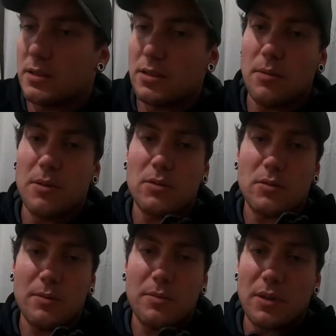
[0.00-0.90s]
terminal
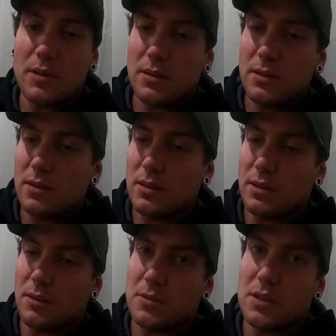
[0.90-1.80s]
crimper.
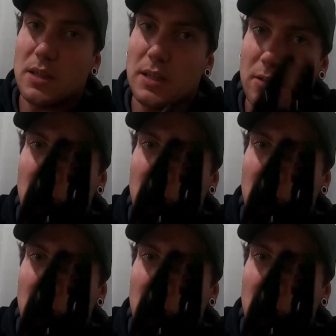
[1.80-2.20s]
So yeah, you got